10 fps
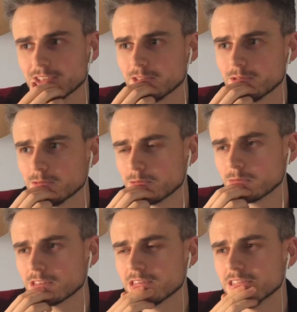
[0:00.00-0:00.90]

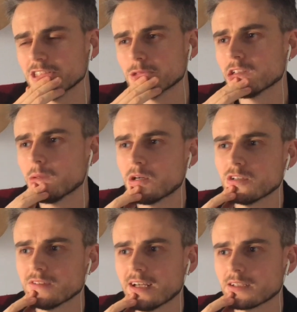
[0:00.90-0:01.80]
You do a lot more
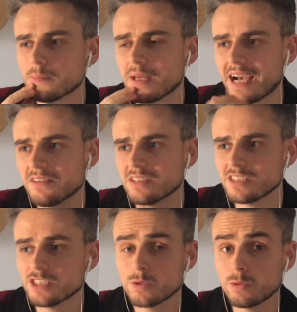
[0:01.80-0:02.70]
of like behind the
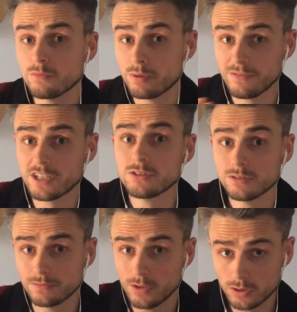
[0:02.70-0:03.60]
scenes work with
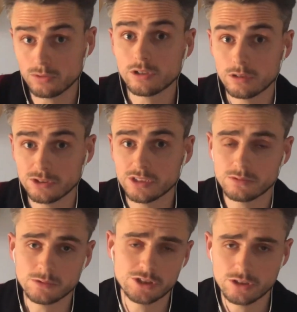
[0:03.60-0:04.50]
professional vocal
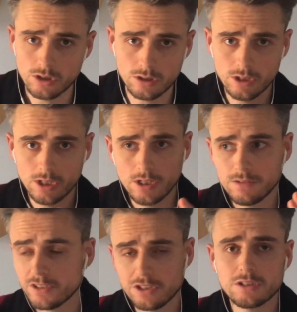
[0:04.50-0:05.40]
coaches, which are not
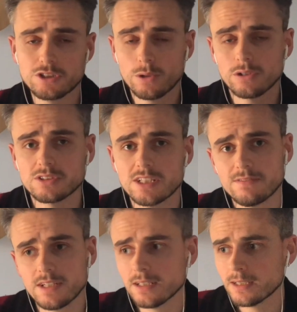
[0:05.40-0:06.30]
visually shown on
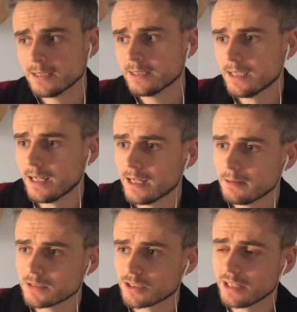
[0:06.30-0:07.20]
TV.
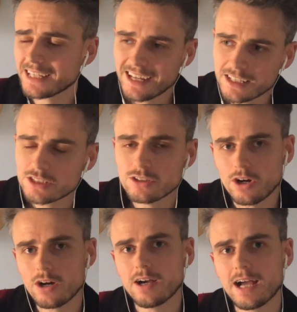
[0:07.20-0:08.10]
So again, it's
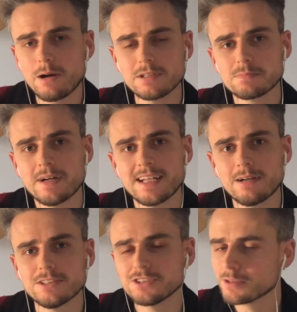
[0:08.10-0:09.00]
not how it's made
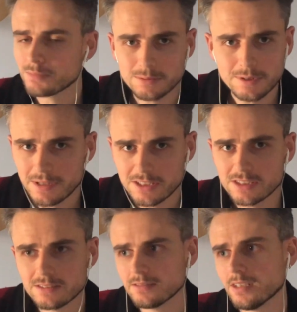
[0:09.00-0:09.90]
out, as you can probably imagine.